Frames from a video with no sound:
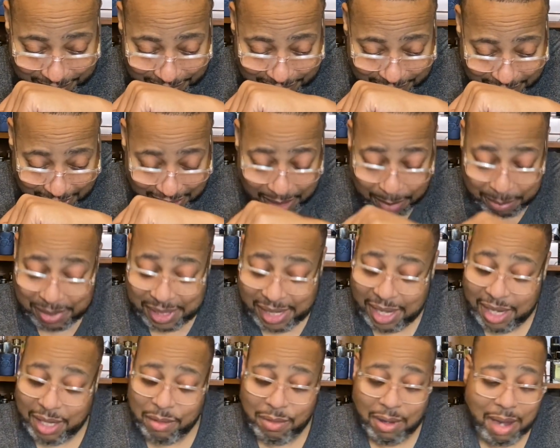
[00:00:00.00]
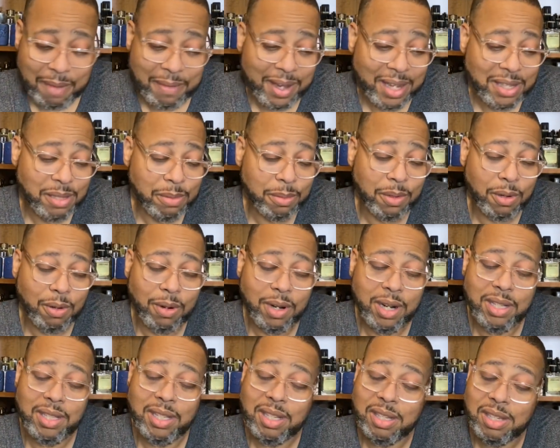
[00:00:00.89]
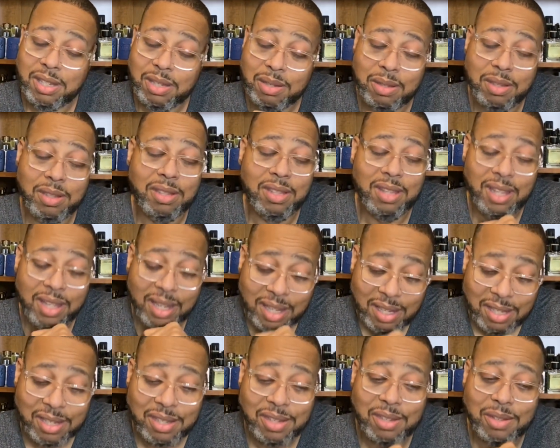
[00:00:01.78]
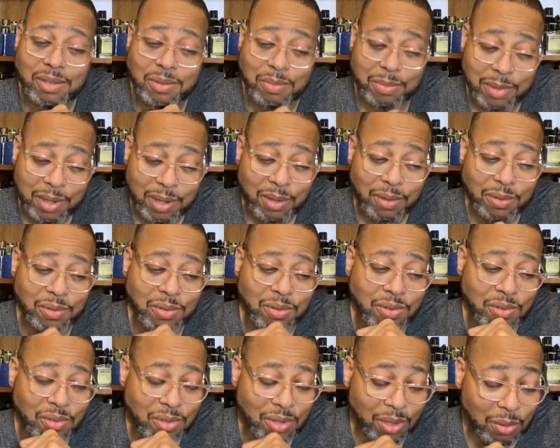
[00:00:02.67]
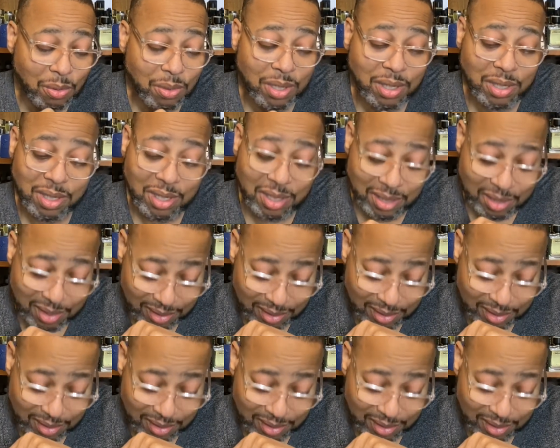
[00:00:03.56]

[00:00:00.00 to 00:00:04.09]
And I'm telling you, I've had some this smells so good.